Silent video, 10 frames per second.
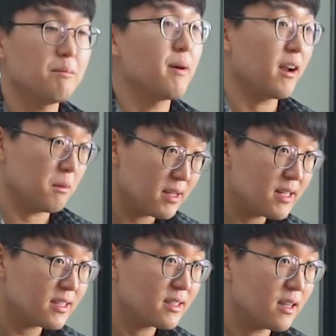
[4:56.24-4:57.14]

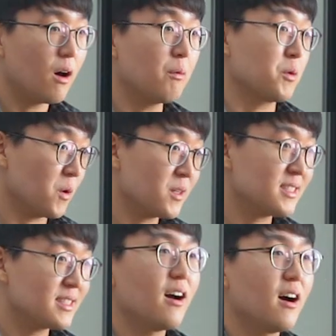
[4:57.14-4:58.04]
environment, of
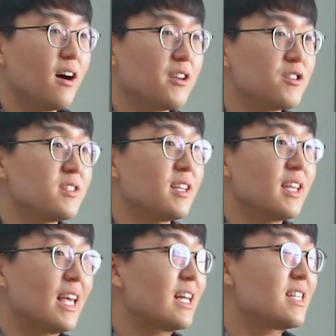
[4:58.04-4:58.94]
course.
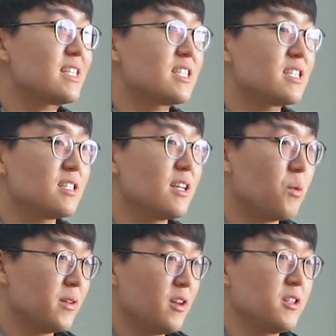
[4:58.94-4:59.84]
Using English
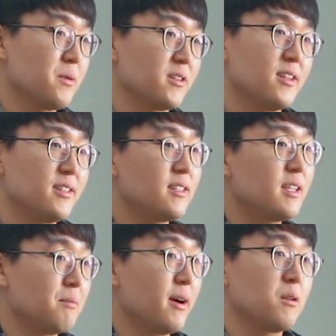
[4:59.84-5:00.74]
100%
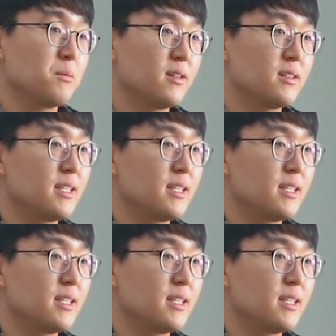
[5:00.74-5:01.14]
environment